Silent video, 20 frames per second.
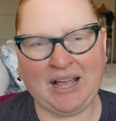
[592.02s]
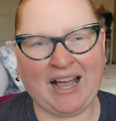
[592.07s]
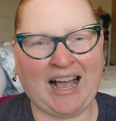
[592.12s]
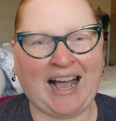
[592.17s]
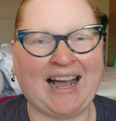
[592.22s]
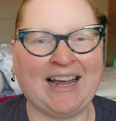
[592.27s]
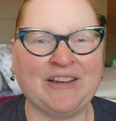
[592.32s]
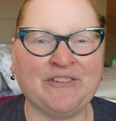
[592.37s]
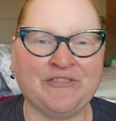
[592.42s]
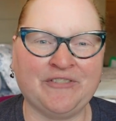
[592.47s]

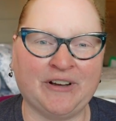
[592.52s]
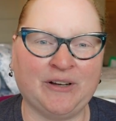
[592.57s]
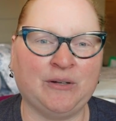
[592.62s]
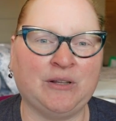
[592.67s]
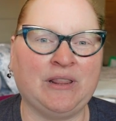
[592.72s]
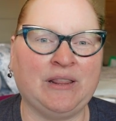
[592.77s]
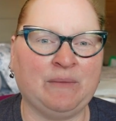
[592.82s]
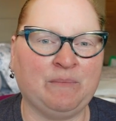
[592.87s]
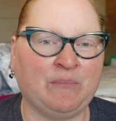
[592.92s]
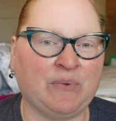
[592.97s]
I
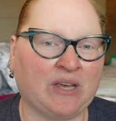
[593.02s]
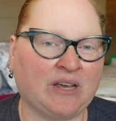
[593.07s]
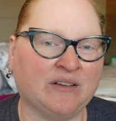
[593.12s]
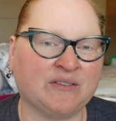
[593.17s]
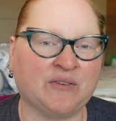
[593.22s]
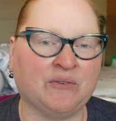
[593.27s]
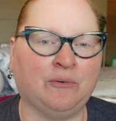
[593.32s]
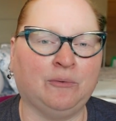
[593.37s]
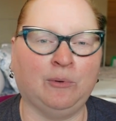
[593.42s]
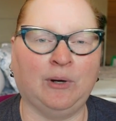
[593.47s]
found
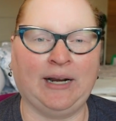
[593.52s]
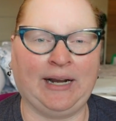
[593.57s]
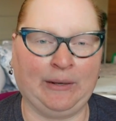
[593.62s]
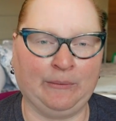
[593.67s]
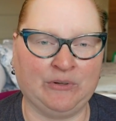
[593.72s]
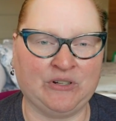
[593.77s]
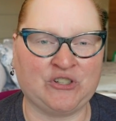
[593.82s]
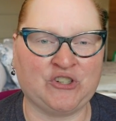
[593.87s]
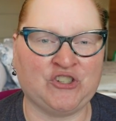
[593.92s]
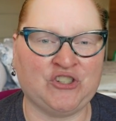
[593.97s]
because of what I
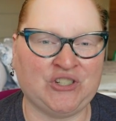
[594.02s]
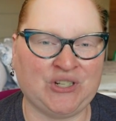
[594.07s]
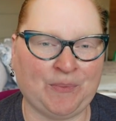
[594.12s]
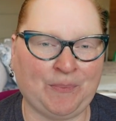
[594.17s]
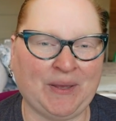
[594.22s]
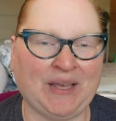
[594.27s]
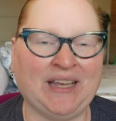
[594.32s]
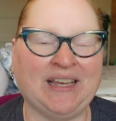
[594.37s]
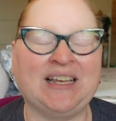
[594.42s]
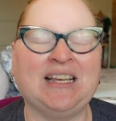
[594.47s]
was
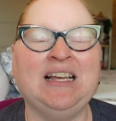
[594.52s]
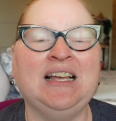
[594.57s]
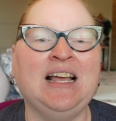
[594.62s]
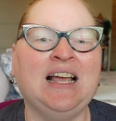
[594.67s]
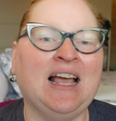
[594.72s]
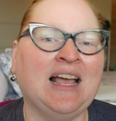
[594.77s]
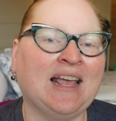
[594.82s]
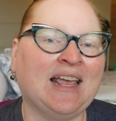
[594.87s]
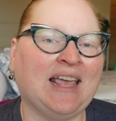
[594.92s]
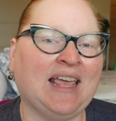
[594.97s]
shipping,
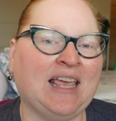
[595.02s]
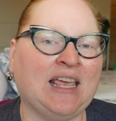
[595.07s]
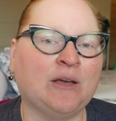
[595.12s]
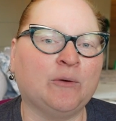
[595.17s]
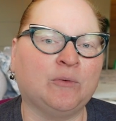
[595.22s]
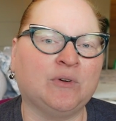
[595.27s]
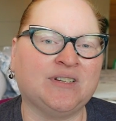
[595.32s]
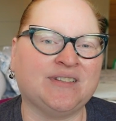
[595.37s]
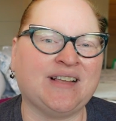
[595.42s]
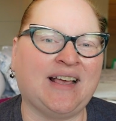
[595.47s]

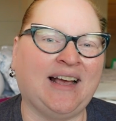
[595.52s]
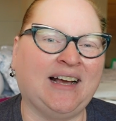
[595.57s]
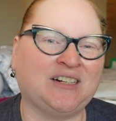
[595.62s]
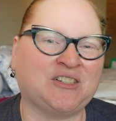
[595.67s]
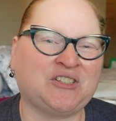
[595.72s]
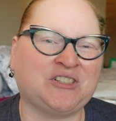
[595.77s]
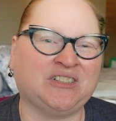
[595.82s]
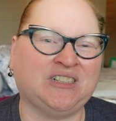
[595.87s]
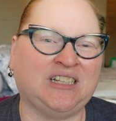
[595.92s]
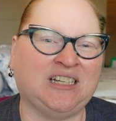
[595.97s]
it was
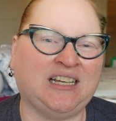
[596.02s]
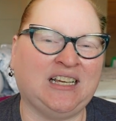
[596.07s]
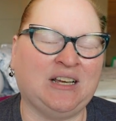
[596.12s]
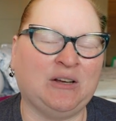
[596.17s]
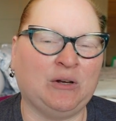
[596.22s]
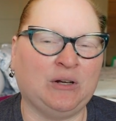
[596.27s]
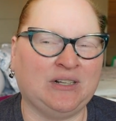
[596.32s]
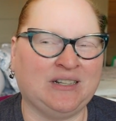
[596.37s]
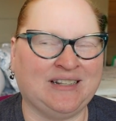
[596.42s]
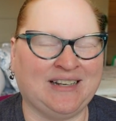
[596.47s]
actually
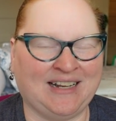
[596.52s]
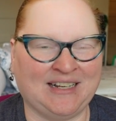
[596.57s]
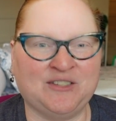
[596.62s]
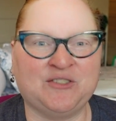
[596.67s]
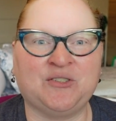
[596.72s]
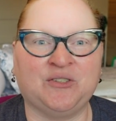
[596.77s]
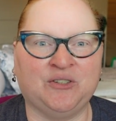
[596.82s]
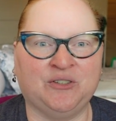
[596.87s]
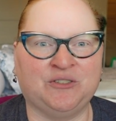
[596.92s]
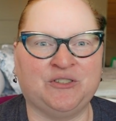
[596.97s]

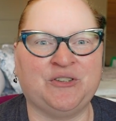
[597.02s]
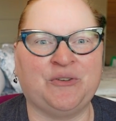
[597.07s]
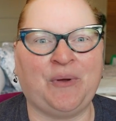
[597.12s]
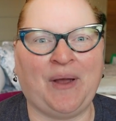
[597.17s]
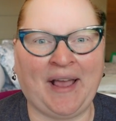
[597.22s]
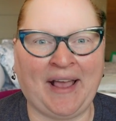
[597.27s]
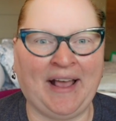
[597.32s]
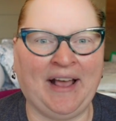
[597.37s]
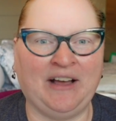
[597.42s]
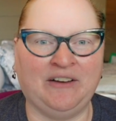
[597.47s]
nicer to
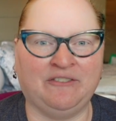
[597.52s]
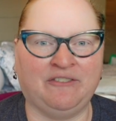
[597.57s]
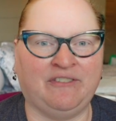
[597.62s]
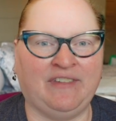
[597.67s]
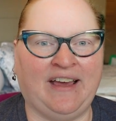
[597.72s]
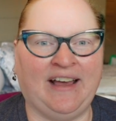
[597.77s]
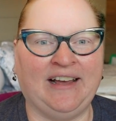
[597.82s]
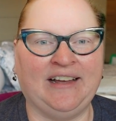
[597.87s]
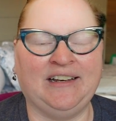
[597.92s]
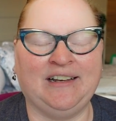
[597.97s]
have
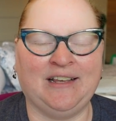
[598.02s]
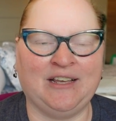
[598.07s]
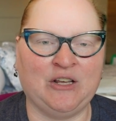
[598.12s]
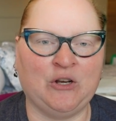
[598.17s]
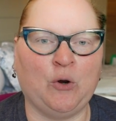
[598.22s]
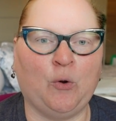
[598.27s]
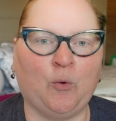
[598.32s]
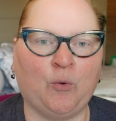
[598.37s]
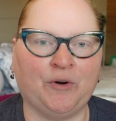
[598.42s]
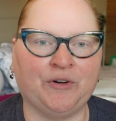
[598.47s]
that
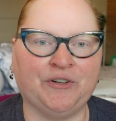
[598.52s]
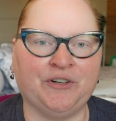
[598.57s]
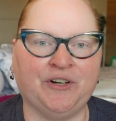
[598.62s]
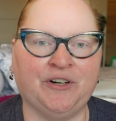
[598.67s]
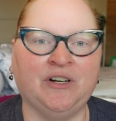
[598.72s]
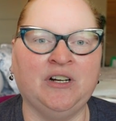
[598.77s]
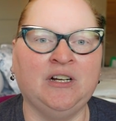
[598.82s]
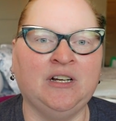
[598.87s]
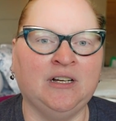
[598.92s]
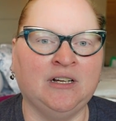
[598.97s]
in
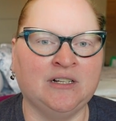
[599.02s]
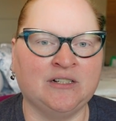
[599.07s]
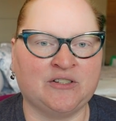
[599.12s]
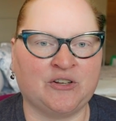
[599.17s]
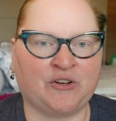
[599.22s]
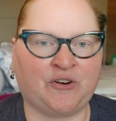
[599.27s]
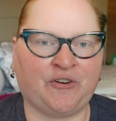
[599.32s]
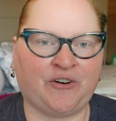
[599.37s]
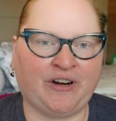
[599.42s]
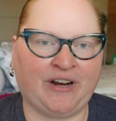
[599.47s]
order
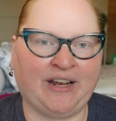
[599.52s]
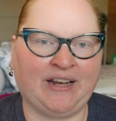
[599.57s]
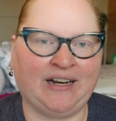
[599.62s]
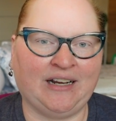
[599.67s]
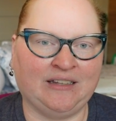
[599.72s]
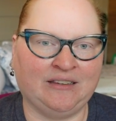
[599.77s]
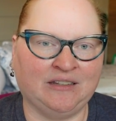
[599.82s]
to create a